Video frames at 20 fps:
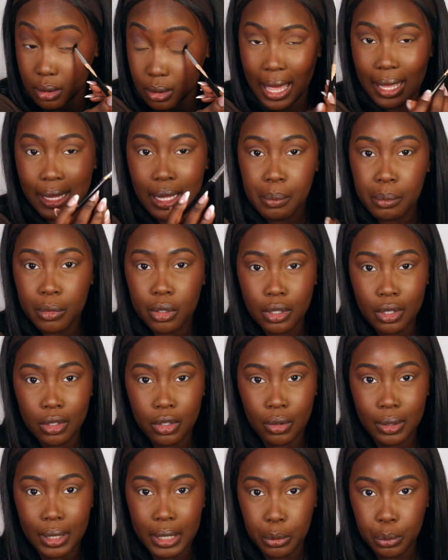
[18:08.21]
I am gonna
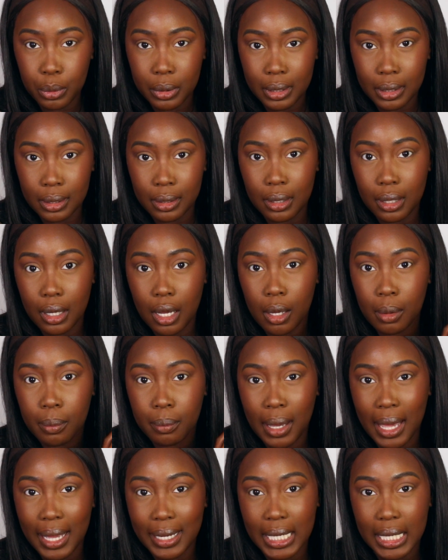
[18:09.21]
do liquid
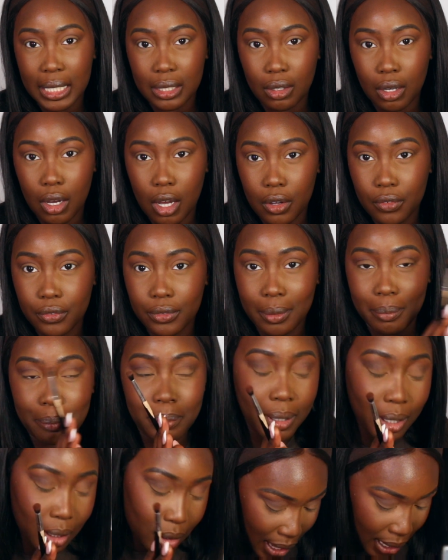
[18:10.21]
eyeliner after,
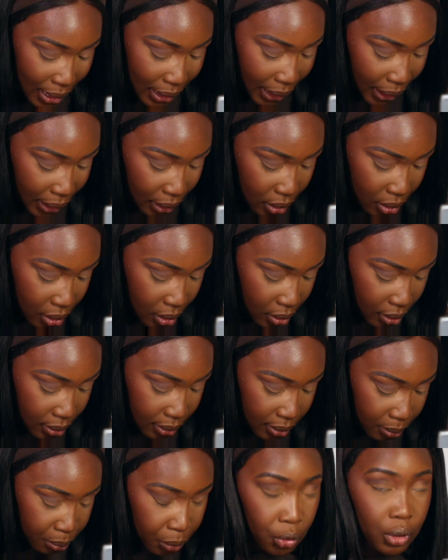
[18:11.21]
but I like the
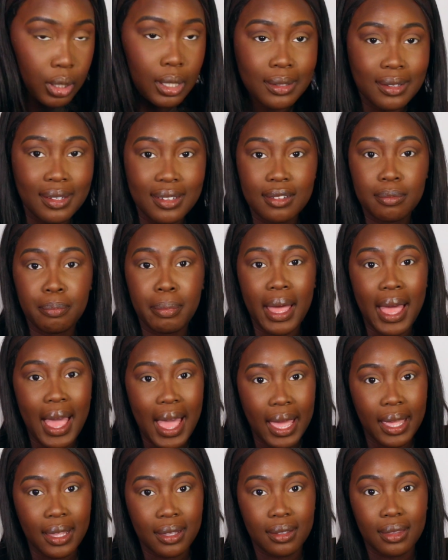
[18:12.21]
smokiness
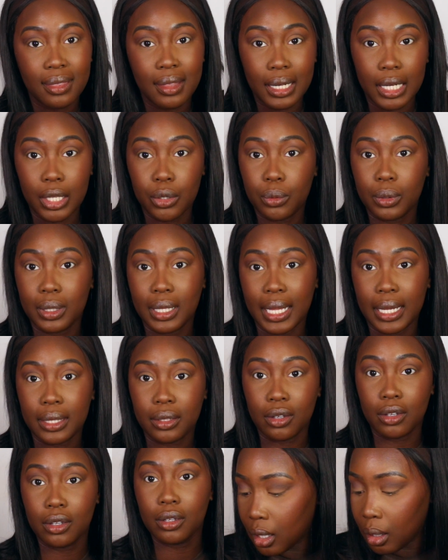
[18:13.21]
behind the liquid
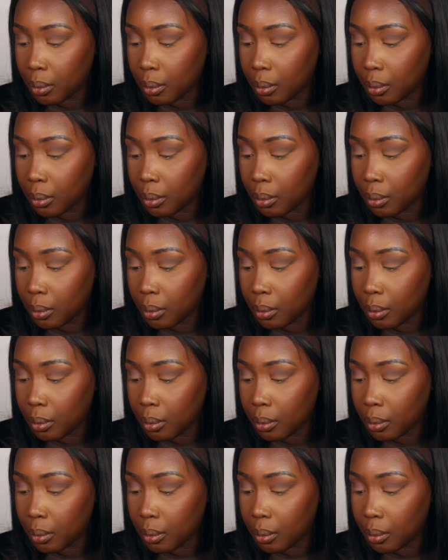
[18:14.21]
liner.